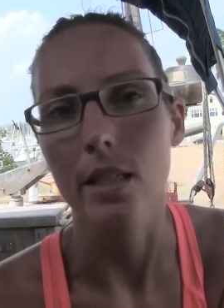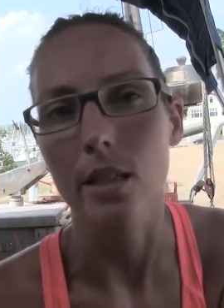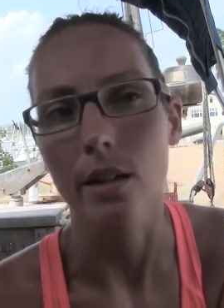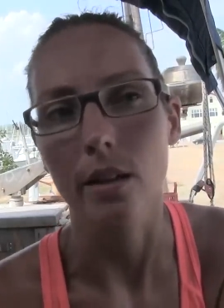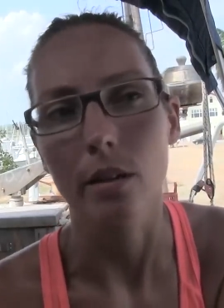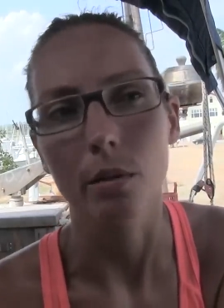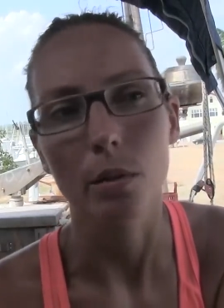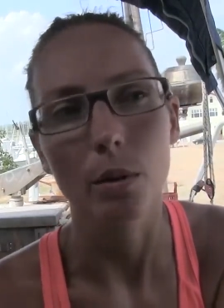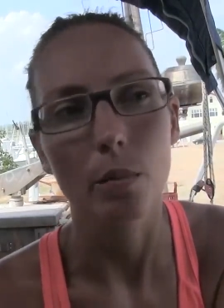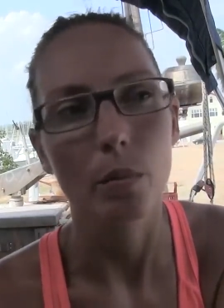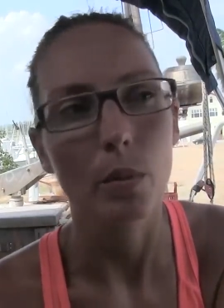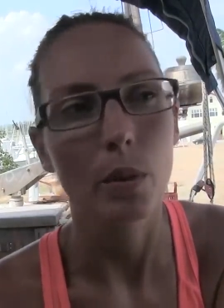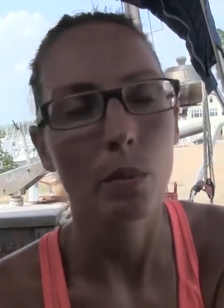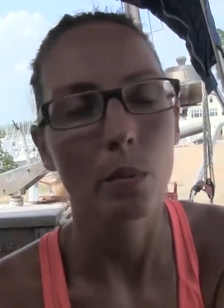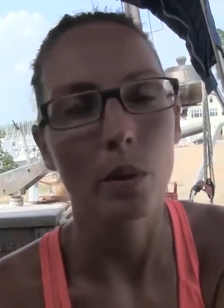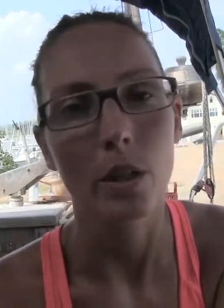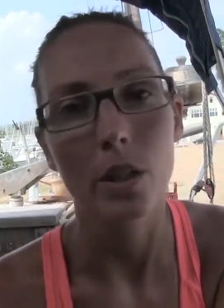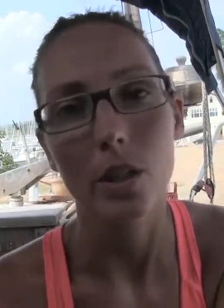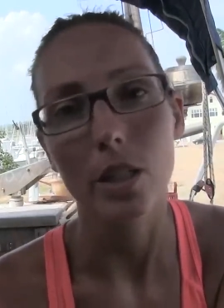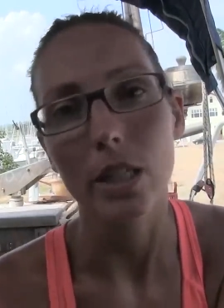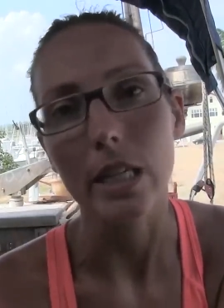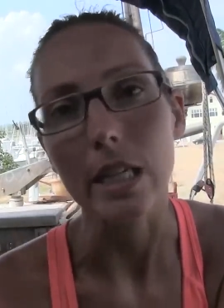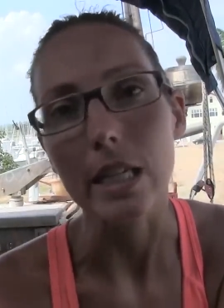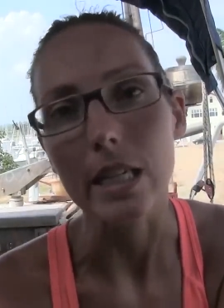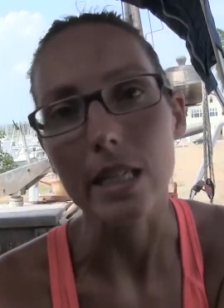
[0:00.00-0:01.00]
So it would be
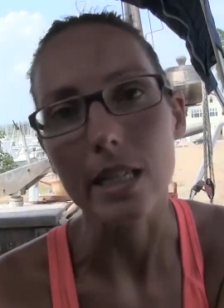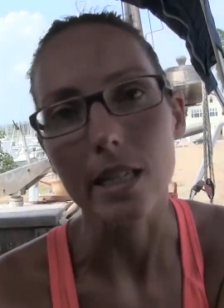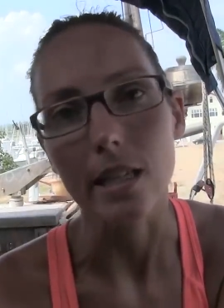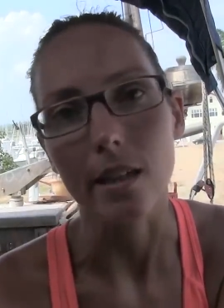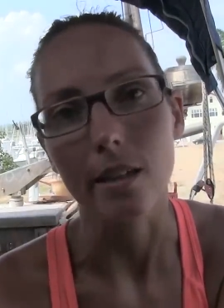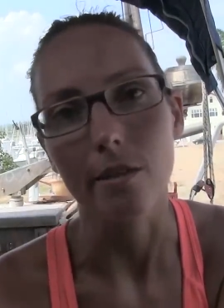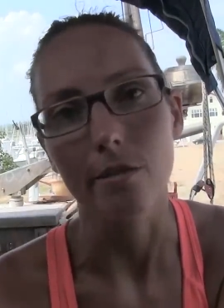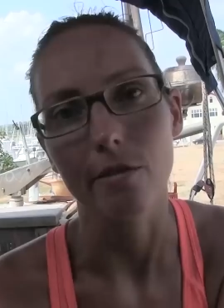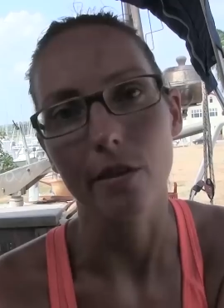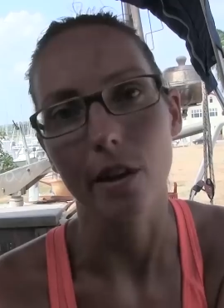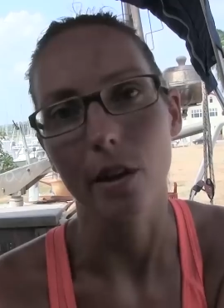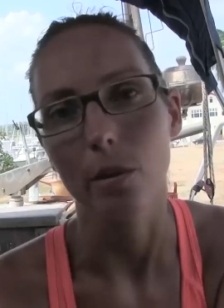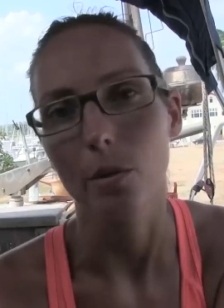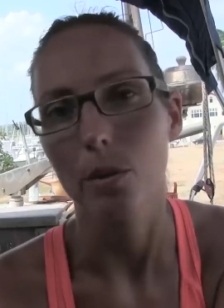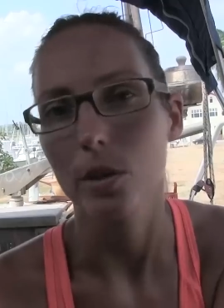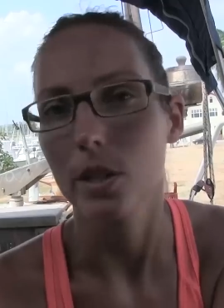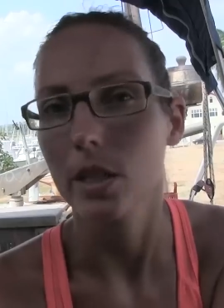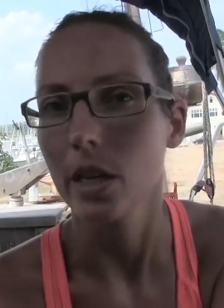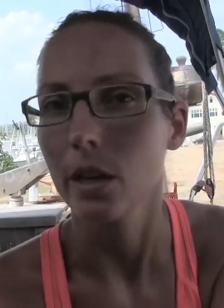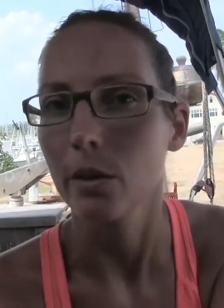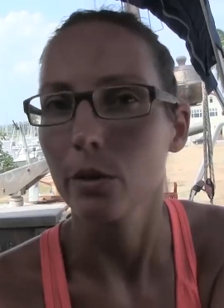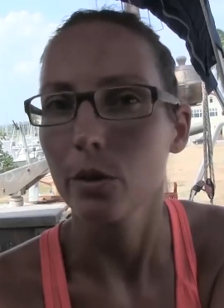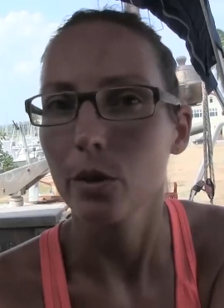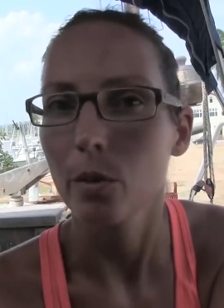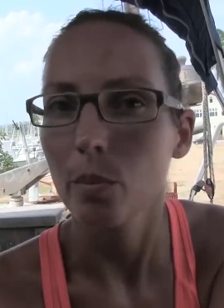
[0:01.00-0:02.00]
much easier if I was
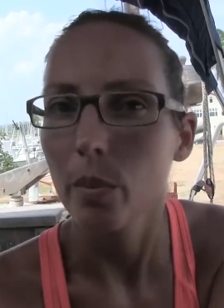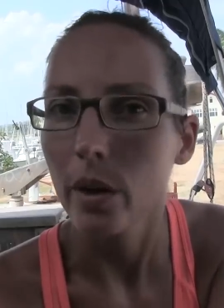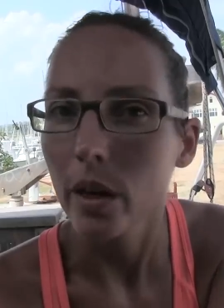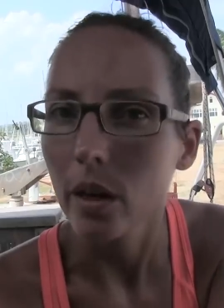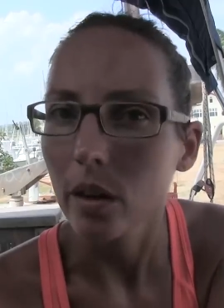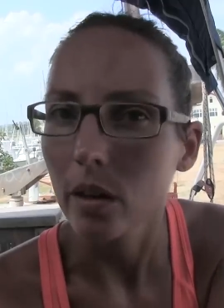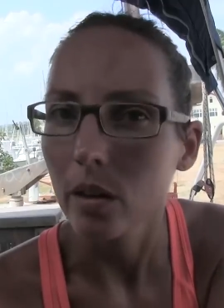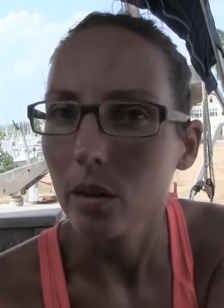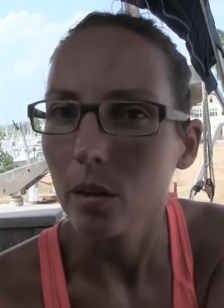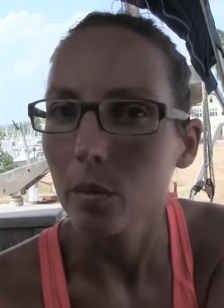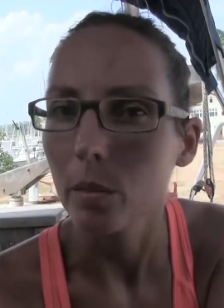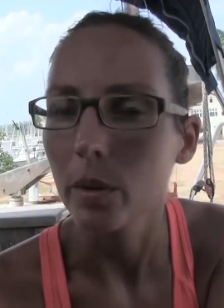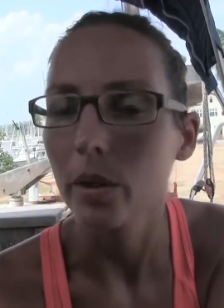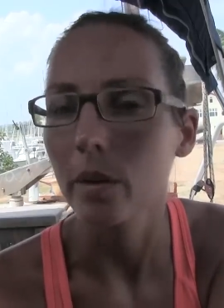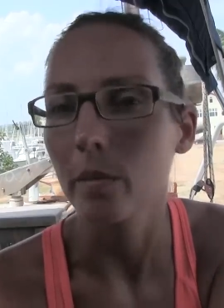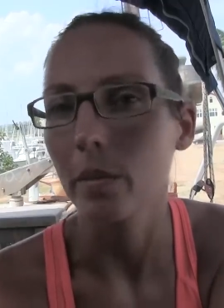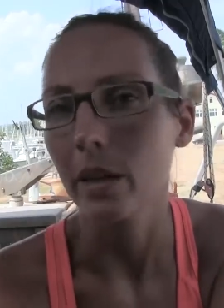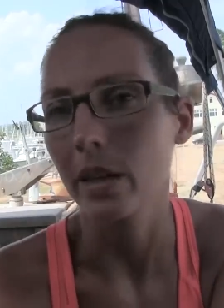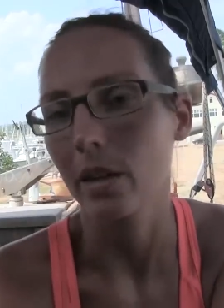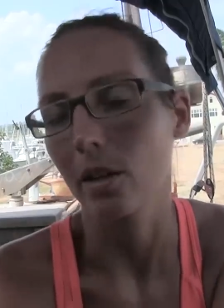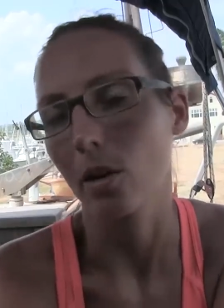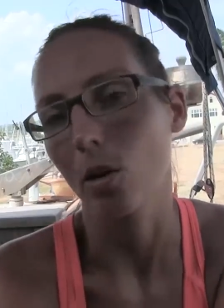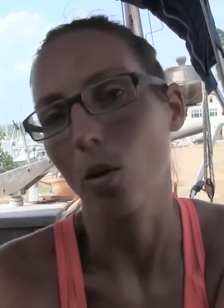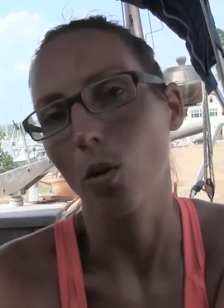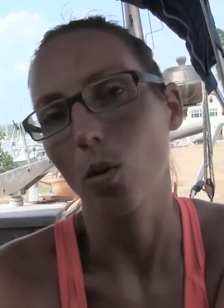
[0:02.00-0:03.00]
down to bare aluminum
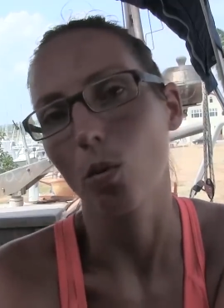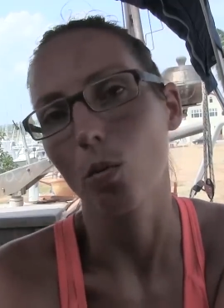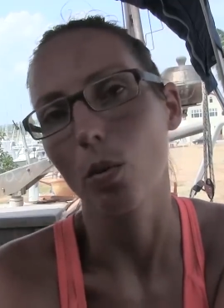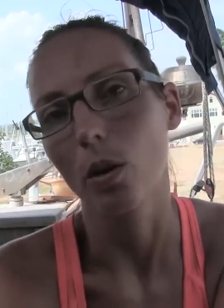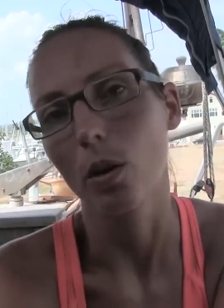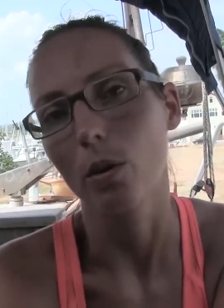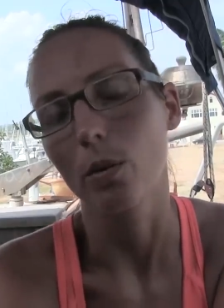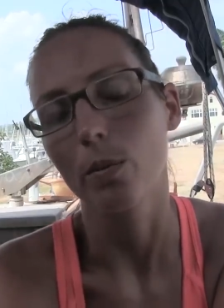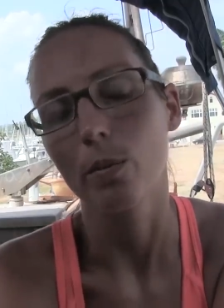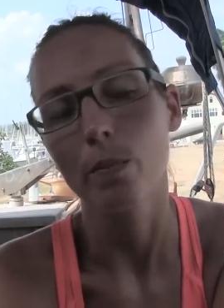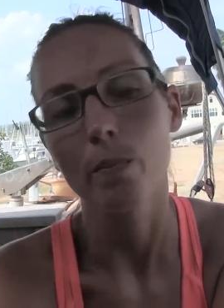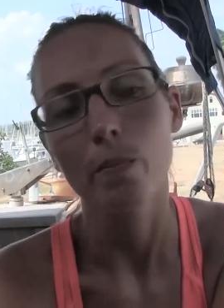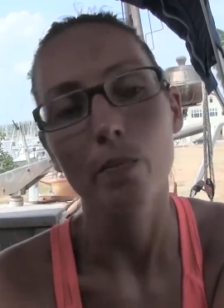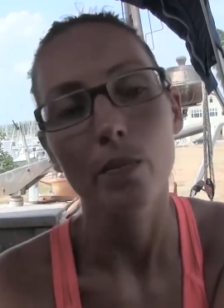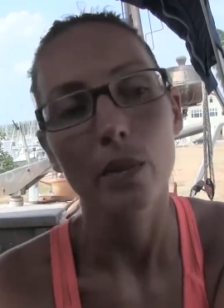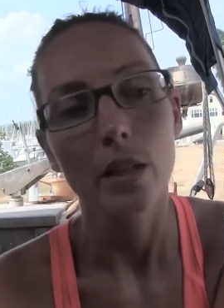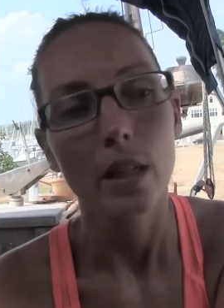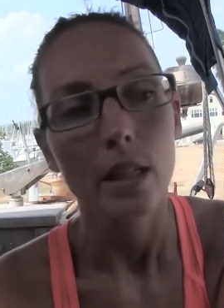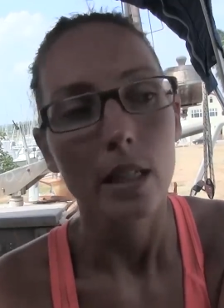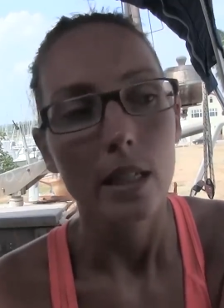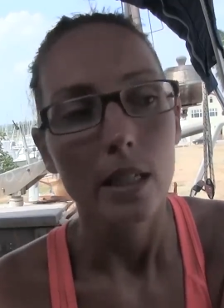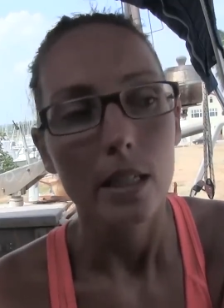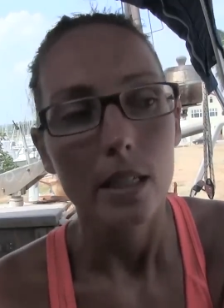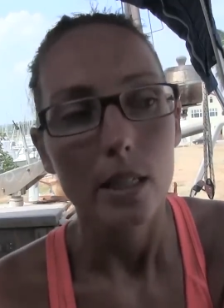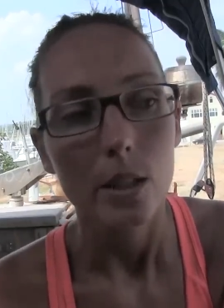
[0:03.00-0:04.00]
at the whole boat.
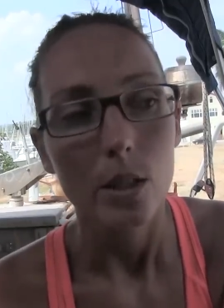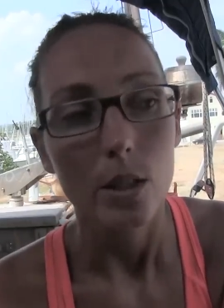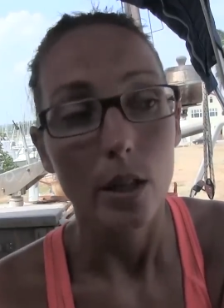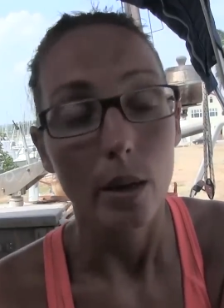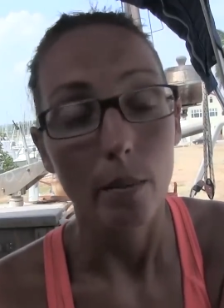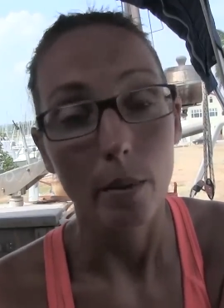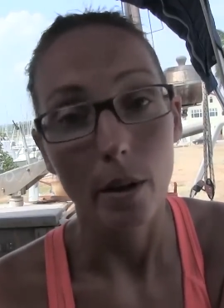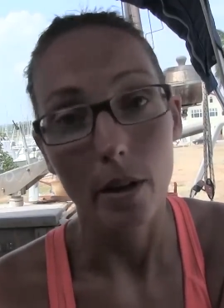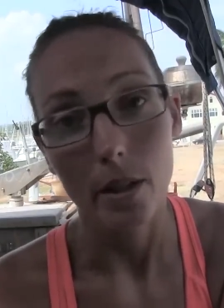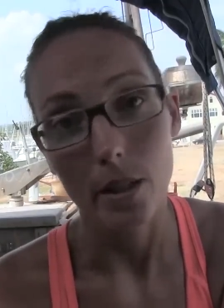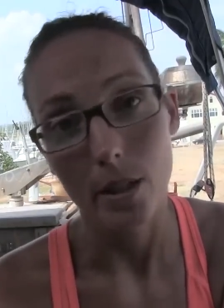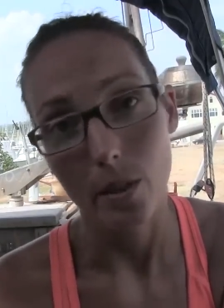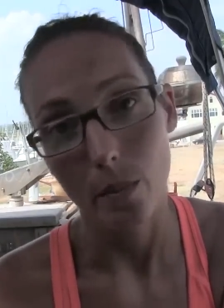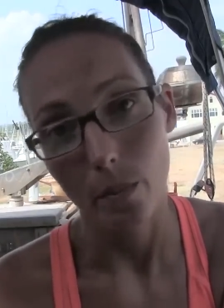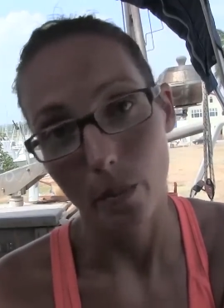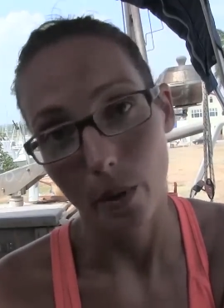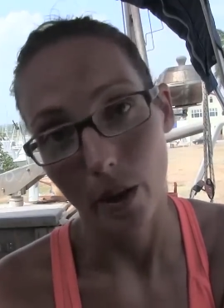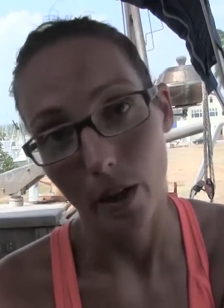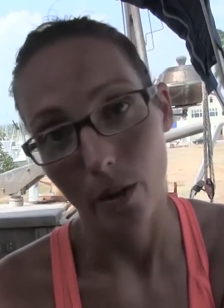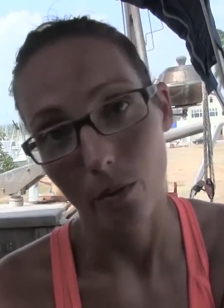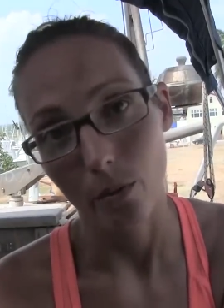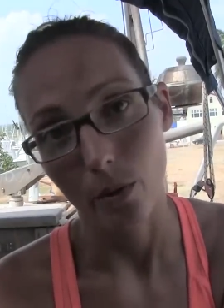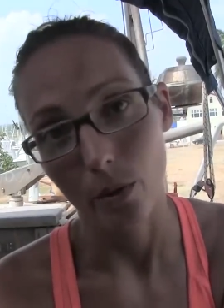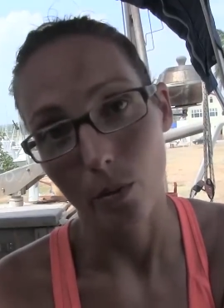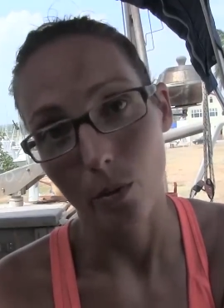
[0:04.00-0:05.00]
So I bought some
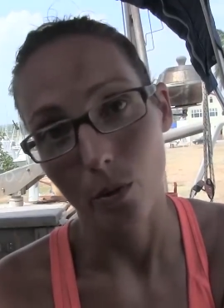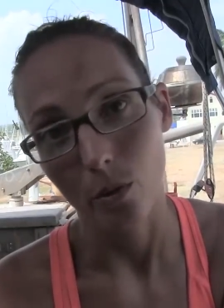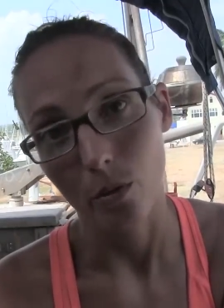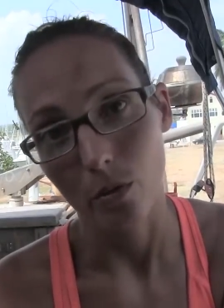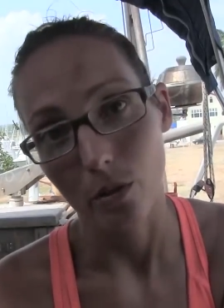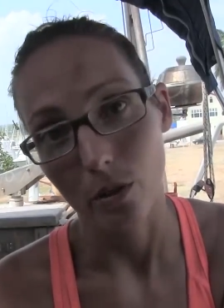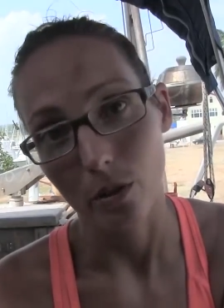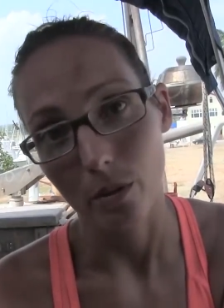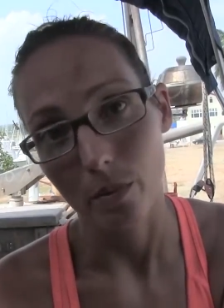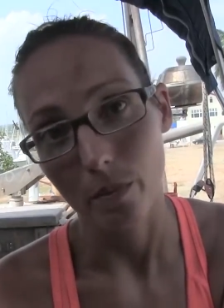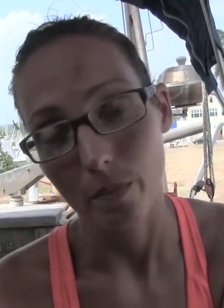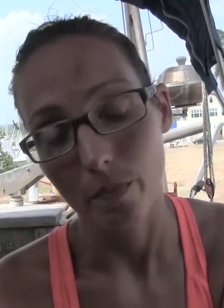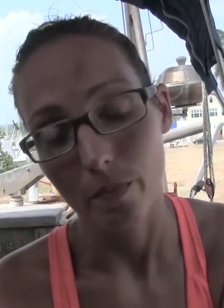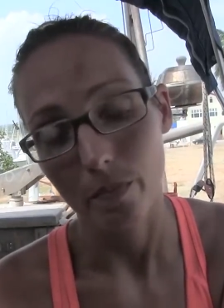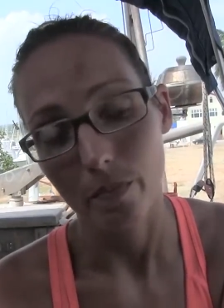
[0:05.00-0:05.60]
paint remover,